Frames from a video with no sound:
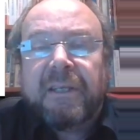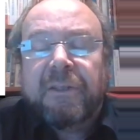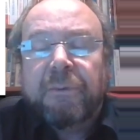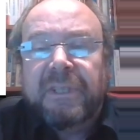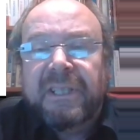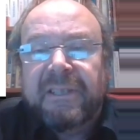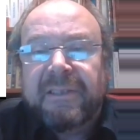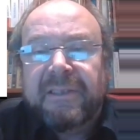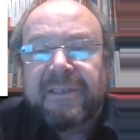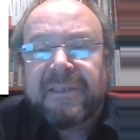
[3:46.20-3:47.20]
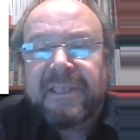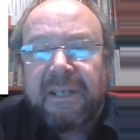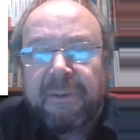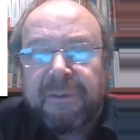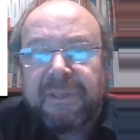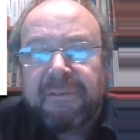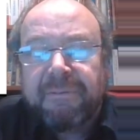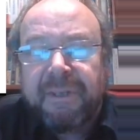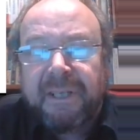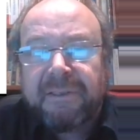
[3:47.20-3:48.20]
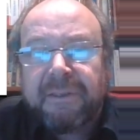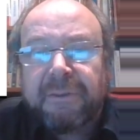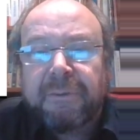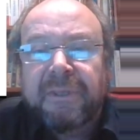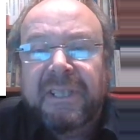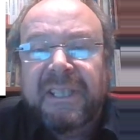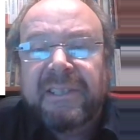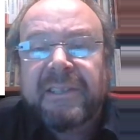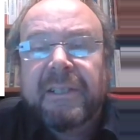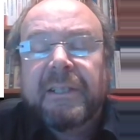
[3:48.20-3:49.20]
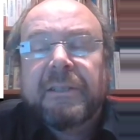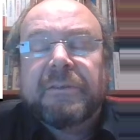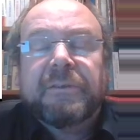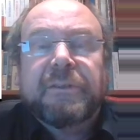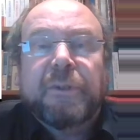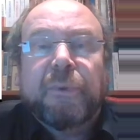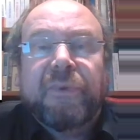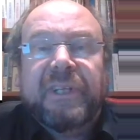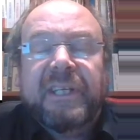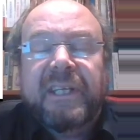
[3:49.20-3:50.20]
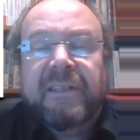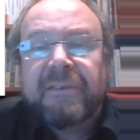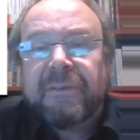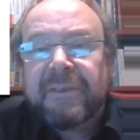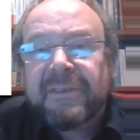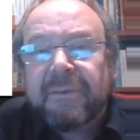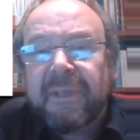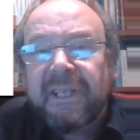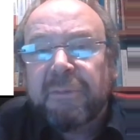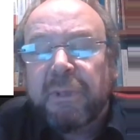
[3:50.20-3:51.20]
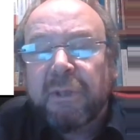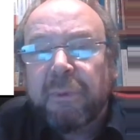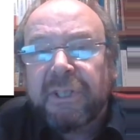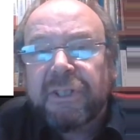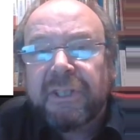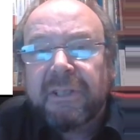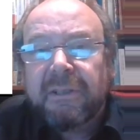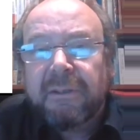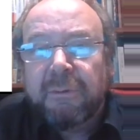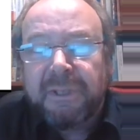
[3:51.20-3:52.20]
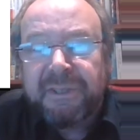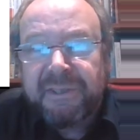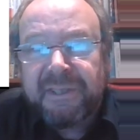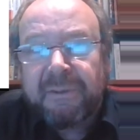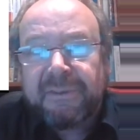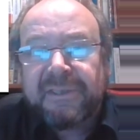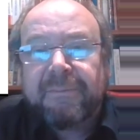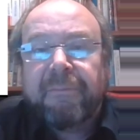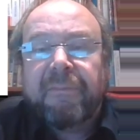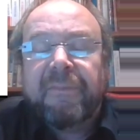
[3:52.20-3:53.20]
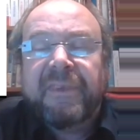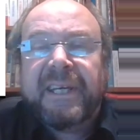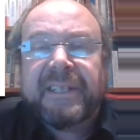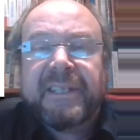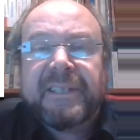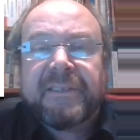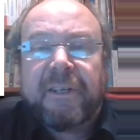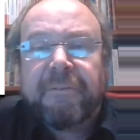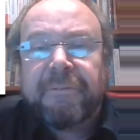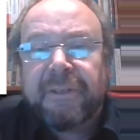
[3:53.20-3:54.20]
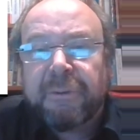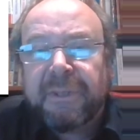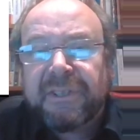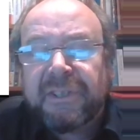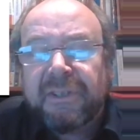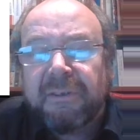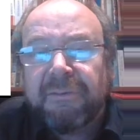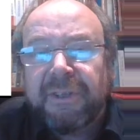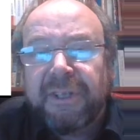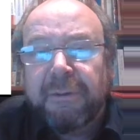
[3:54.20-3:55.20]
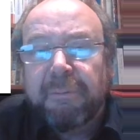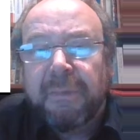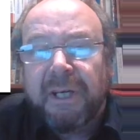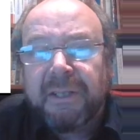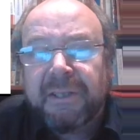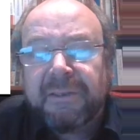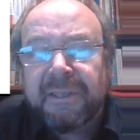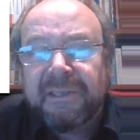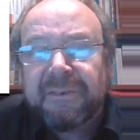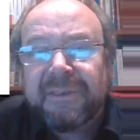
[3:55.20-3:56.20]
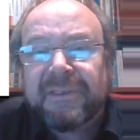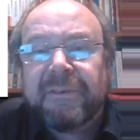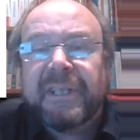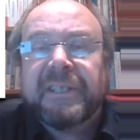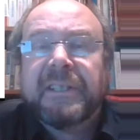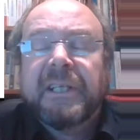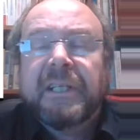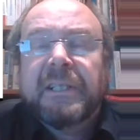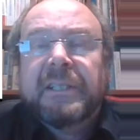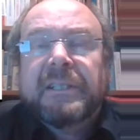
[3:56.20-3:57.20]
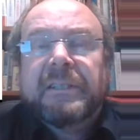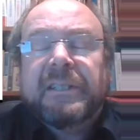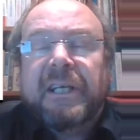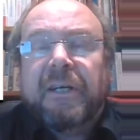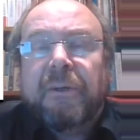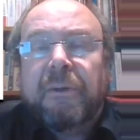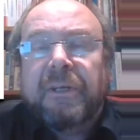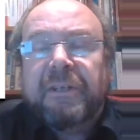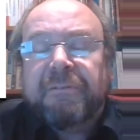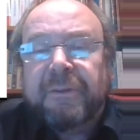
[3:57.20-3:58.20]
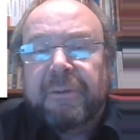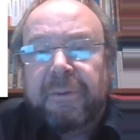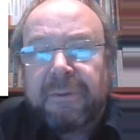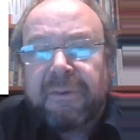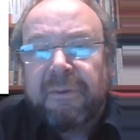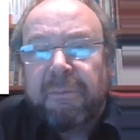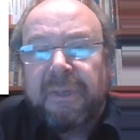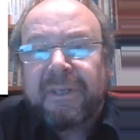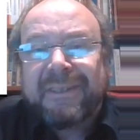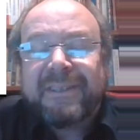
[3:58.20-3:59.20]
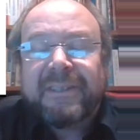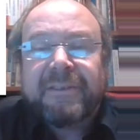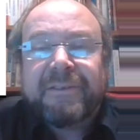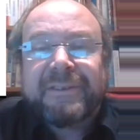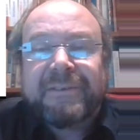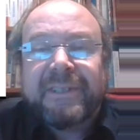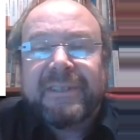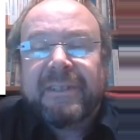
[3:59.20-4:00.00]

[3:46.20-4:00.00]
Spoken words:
you need a discounting factor. You need to know the interest rate by which one discounts. That is often a question of the market interest rate. Now, if you look to the market interest rate,